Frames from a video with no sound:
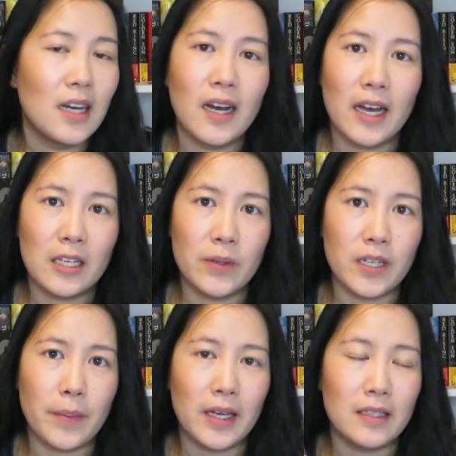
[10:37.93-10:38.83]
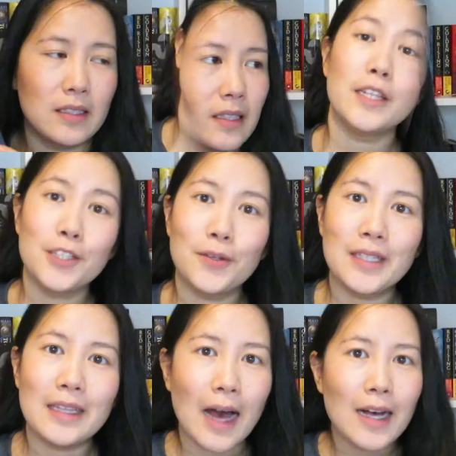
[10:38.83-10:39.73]
Highly recommend. And so
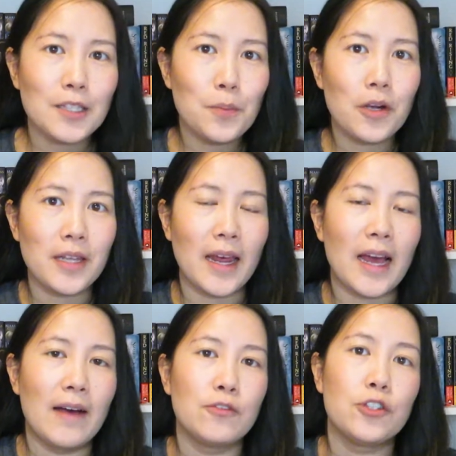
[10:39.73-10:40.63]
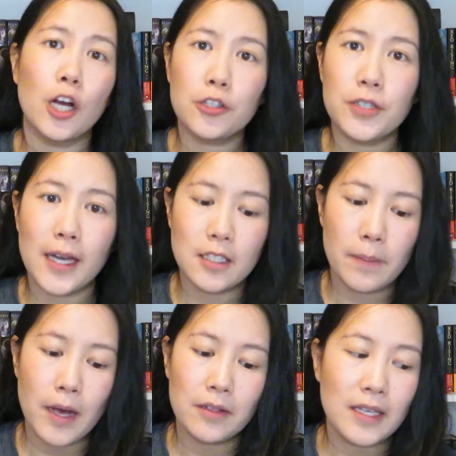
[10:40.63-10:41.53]
the last book that I have to talk to you guys
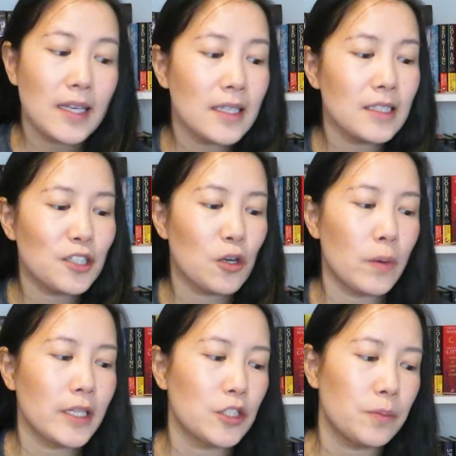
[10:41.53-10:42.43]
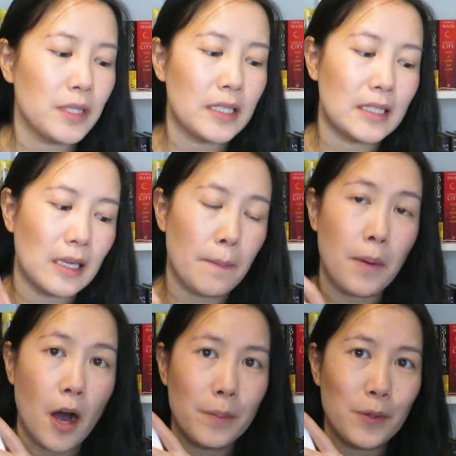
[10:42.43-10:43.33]
about is going to be The
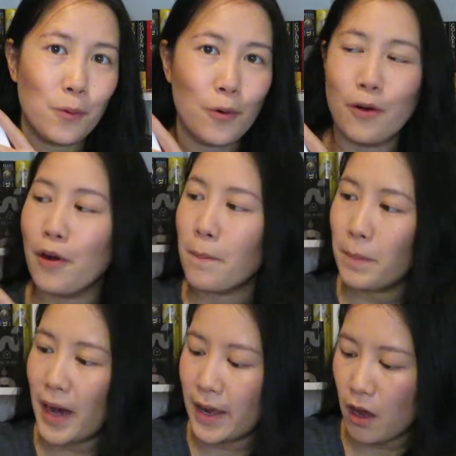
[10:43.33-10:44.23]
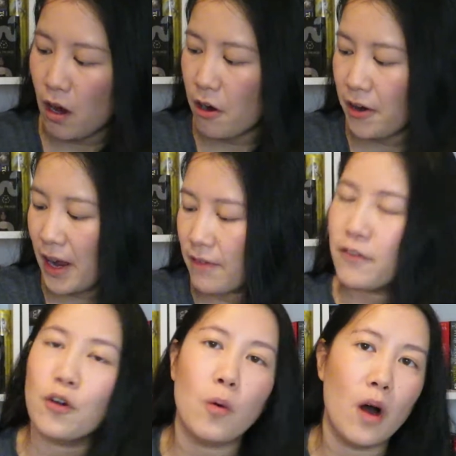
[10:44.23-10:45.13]
Poppy War by R.F.
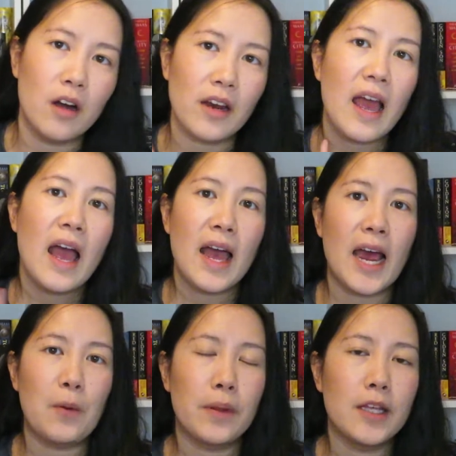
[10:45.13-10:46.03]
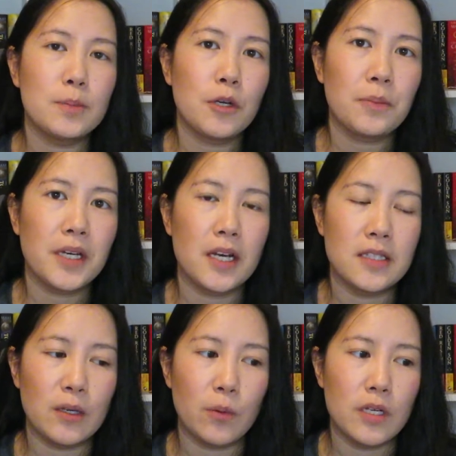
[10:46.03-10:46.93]
Kuang. I read this book
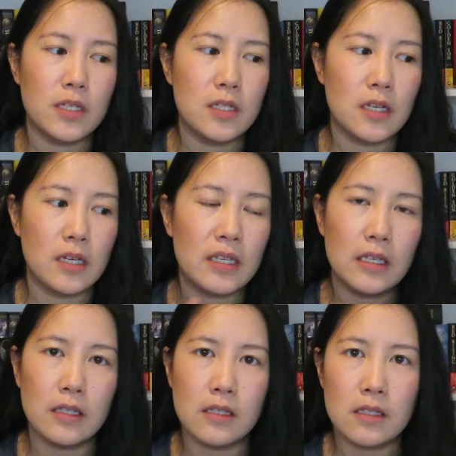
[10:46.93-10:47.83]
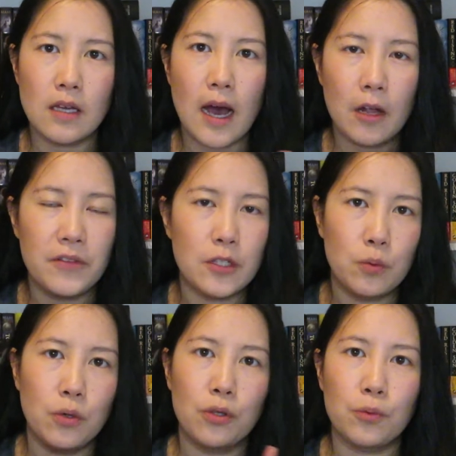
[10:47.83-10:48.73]
because it was Ian's Out of This
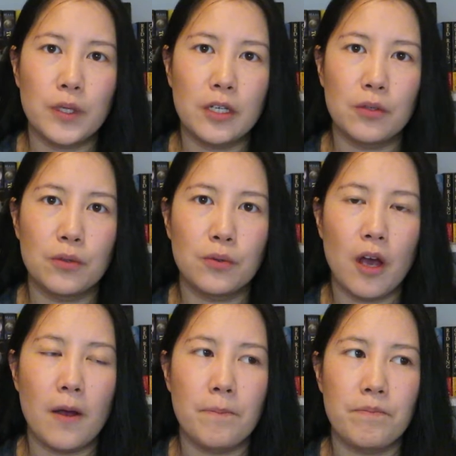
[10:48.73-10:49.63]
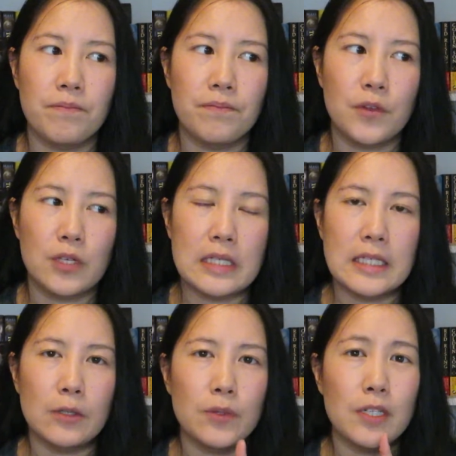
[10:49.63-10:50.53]
World Reader
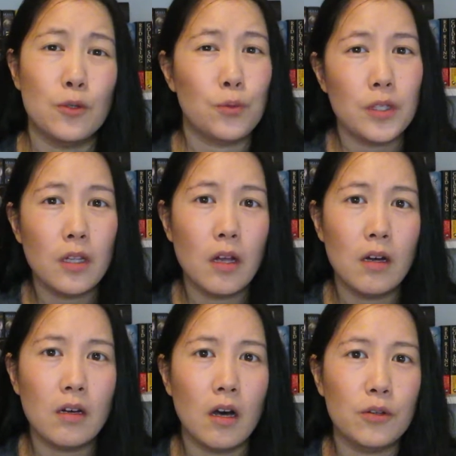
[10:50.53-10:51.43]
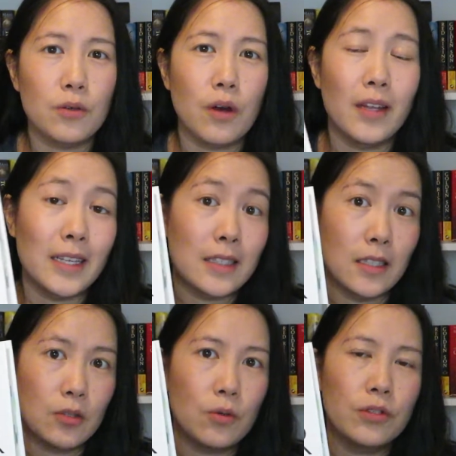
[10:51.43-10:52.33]
series read along on his
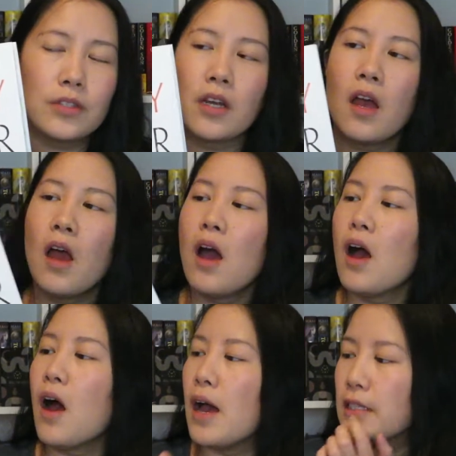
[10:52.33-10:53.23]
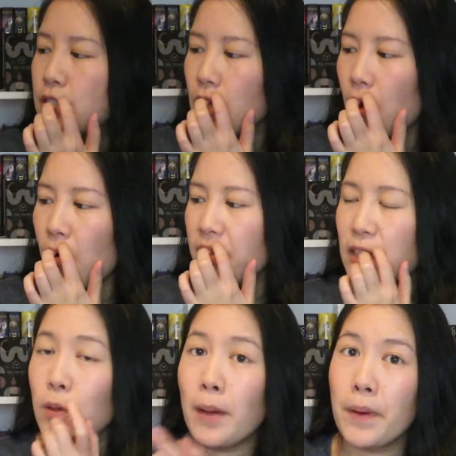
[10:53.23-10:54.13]
Discord, and so
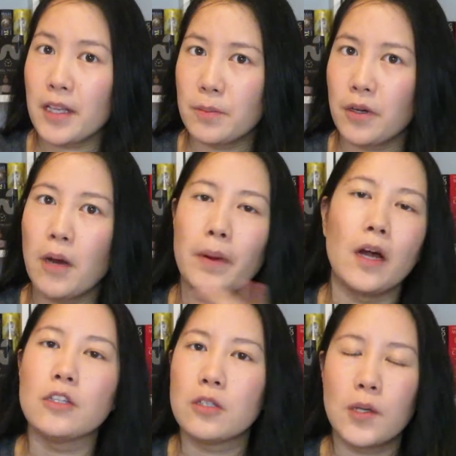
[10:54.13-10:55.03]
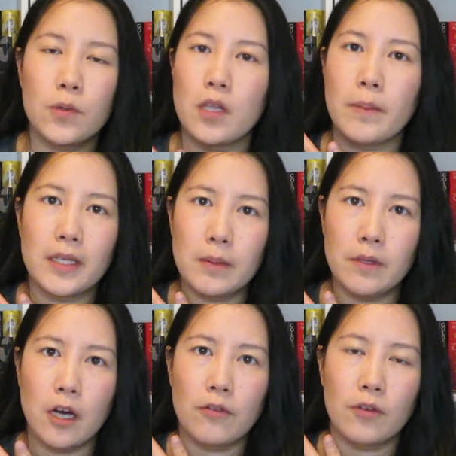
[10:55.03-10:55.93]
that's why I picked this book up. And also it was on my
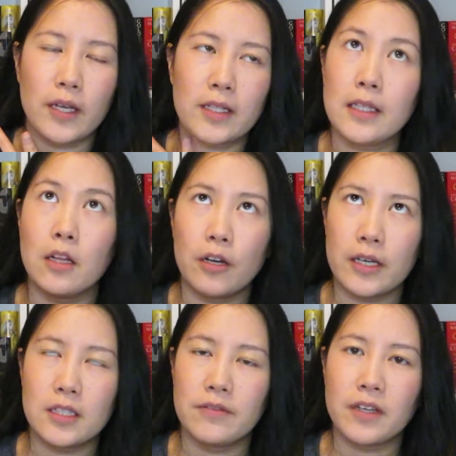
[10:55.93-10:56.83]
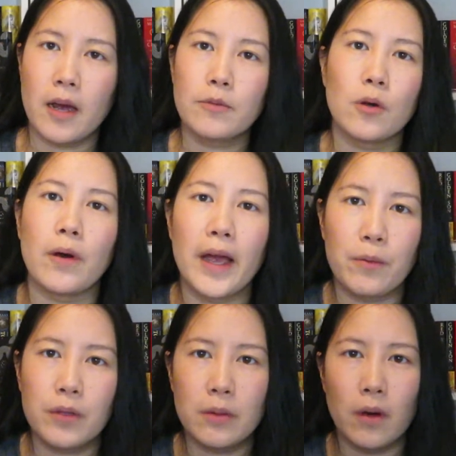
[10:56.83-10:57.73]
TBR for like the longest of time, so I
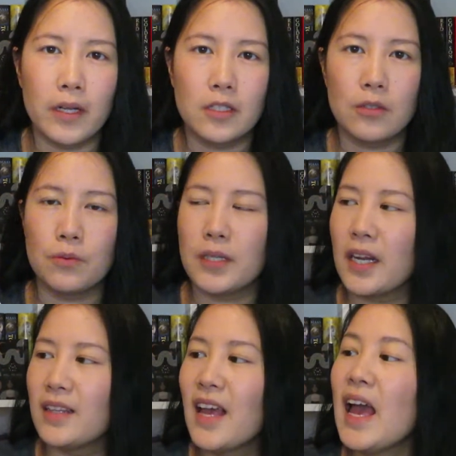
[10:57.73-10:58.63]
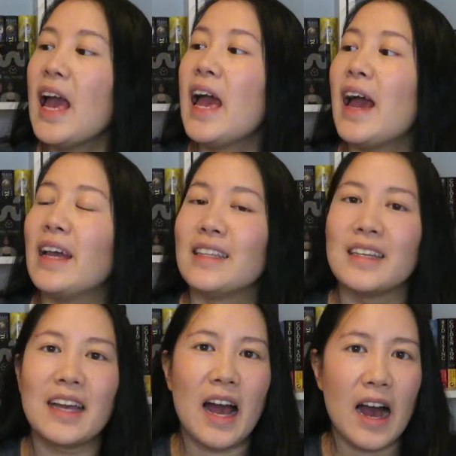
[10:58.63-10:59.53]
really wanted to read it,
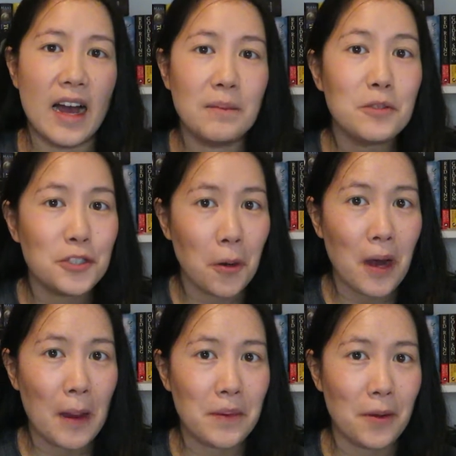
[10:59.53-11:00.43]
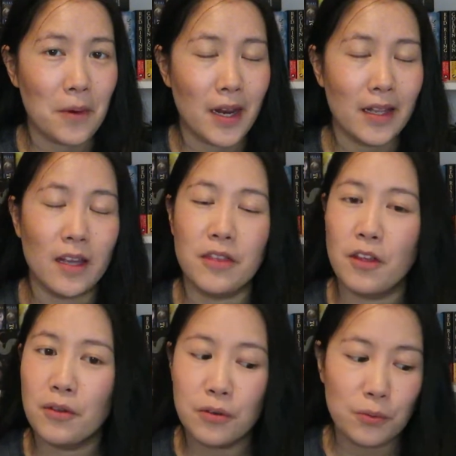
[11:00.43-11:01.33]
and I'm so happy I read it.
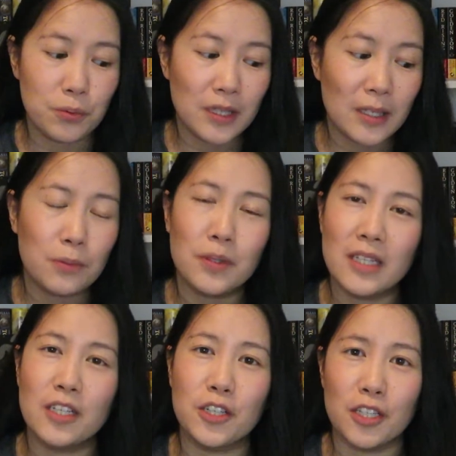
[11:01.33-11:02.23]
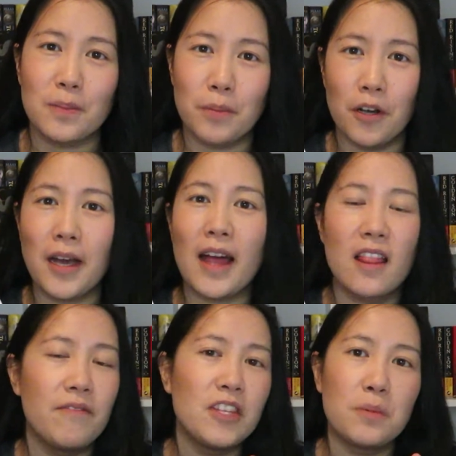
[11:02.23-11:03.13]
Another really, really good book. I
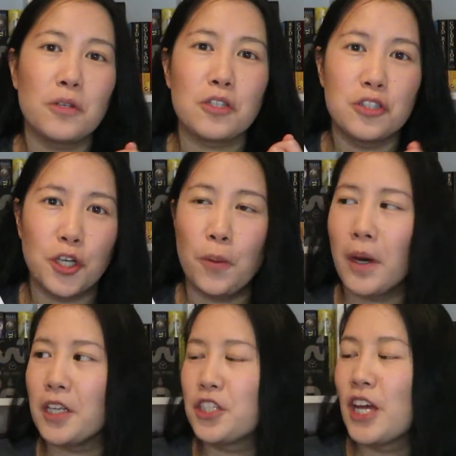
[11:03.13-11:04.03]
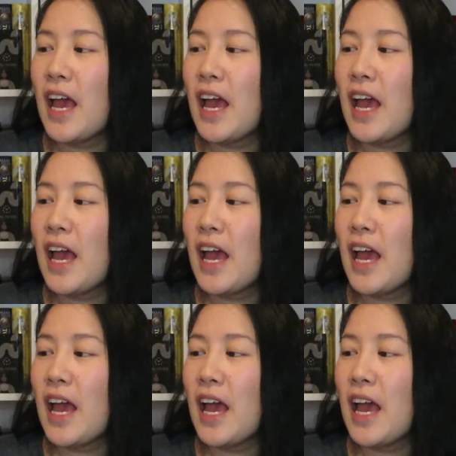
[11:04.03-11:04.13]
love this book so much.